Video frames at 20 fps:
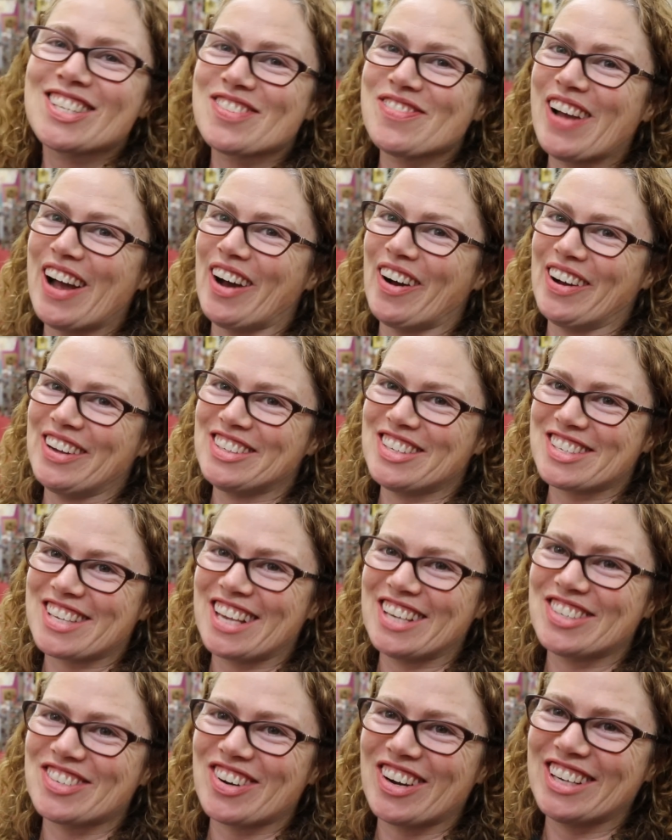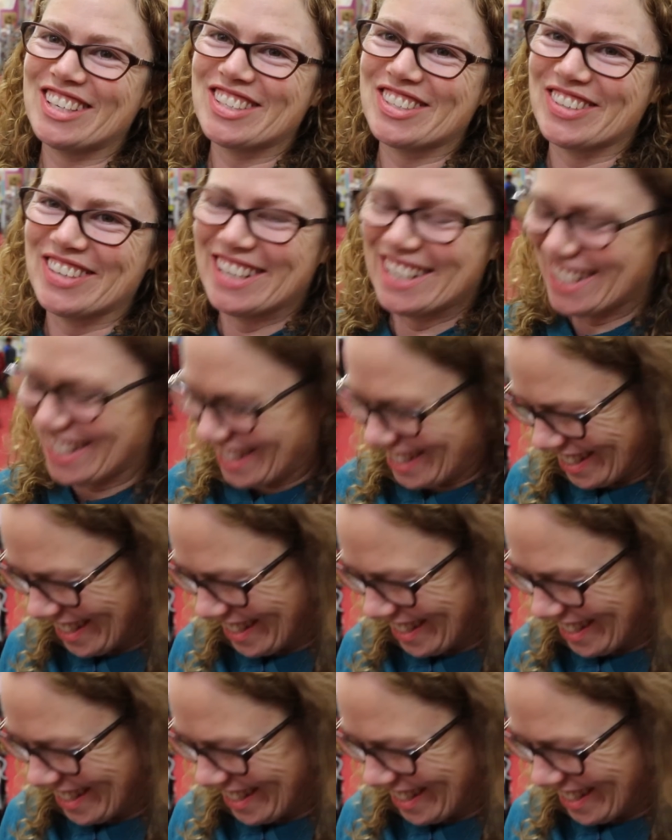Somehow I you just like, get drawn to it.